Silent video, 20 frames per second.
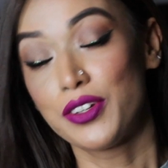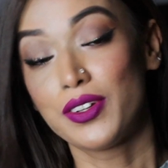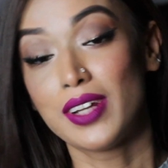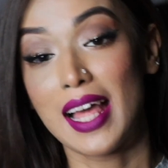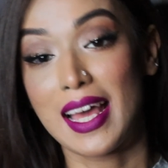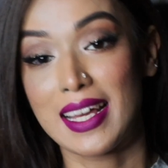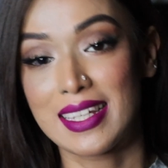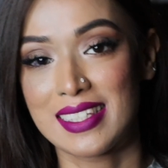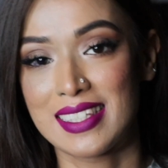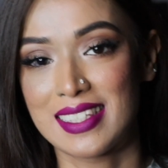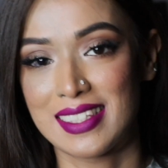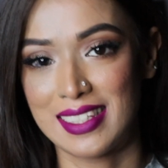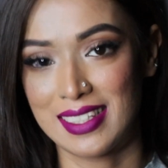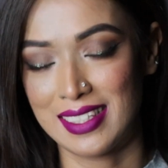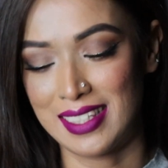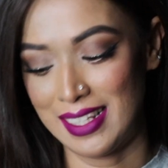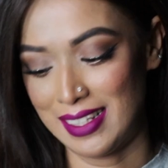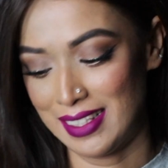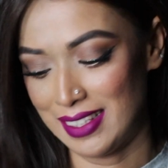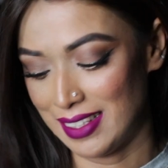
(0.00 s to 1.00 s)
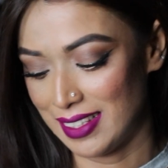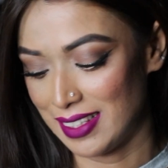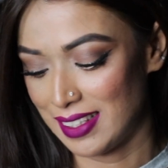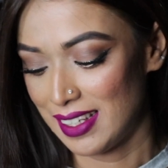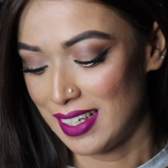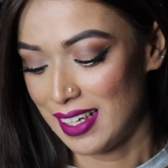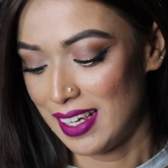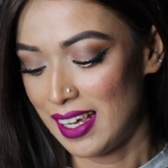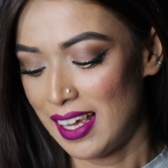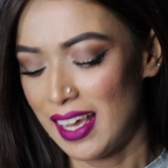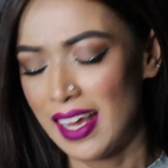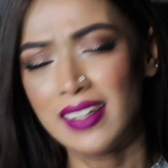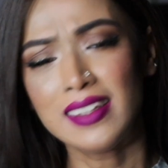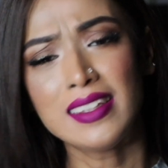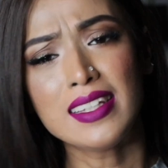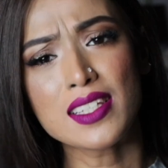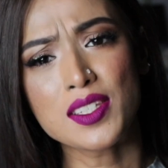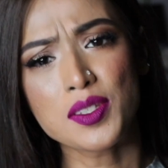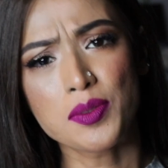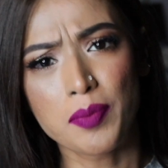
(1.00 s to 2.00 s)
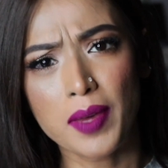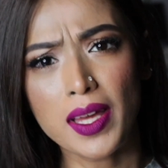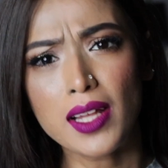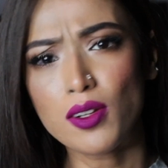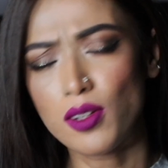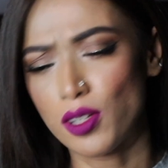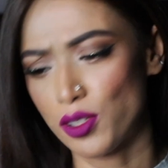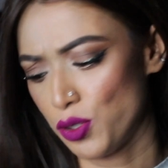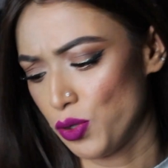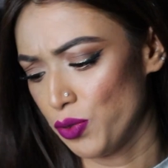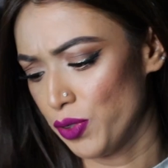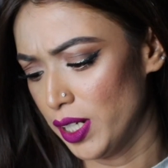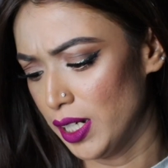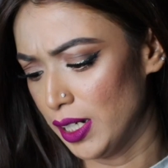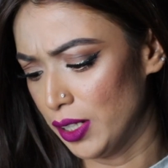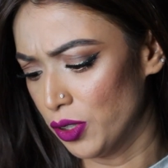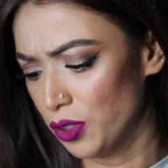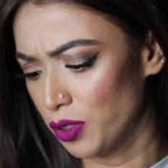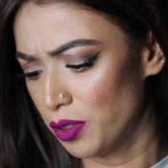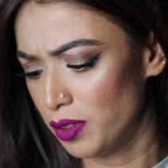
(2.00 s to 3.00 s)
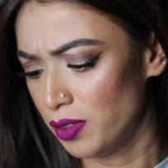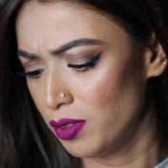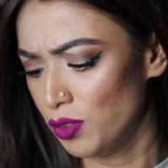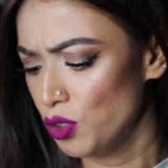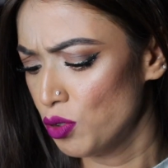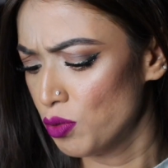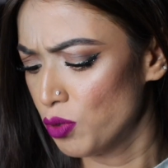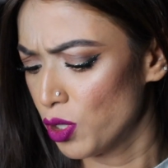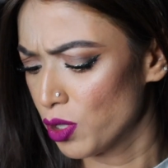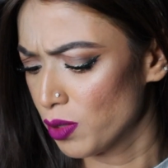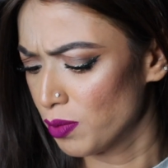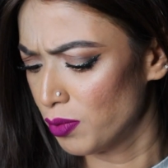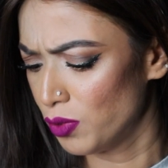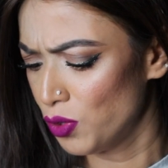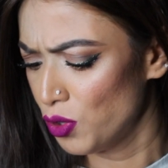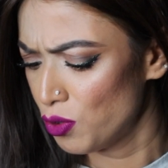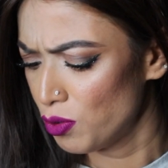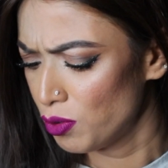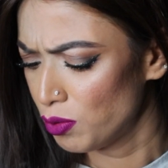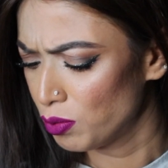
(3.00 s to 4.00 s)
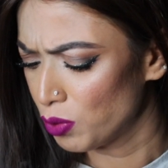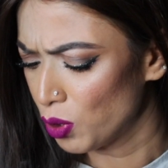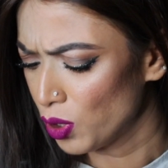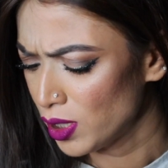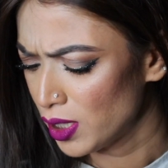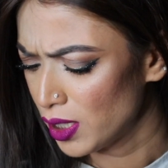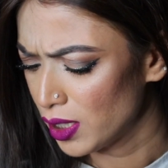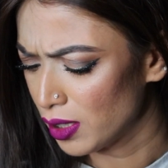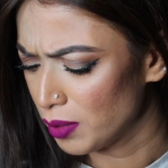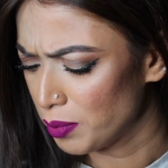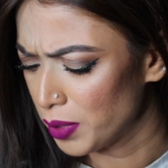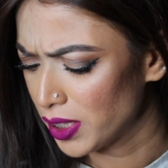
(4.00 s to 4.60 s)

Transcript: relaxes the senses. And the smell also really good. No wonder,